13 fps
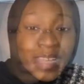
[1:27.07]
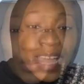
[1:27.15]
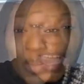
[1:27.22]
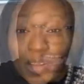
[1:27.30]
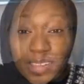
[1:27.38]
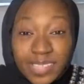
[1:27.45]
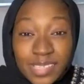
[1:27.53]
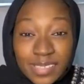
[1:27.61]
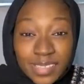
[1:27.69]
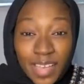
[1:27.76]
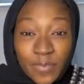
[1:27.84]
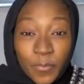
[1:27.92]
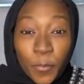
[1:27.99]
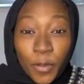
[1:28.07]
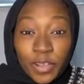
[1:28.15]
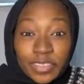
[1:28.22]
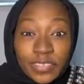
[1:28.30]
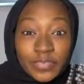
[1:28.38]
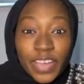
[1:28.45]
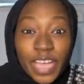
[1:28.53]
Courses have
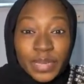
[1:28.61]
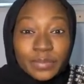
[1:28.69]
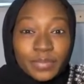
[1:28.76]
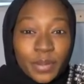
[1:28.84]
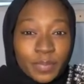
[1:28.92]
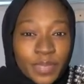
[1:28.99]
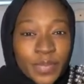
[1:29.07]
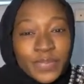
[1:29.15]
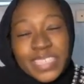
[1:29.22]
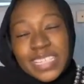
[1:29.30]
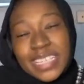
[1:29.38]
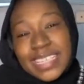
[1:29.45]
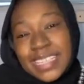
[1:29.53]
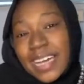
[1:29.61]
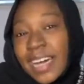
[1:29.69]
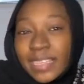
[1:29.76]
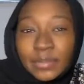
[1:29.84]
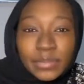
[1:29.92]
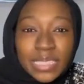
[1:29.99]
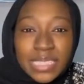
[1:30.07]
well-defined problems and
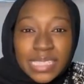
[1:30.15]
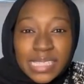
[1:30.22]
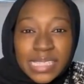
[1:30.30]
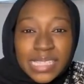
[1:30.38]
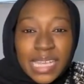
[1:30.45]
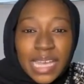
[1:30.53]
assignments,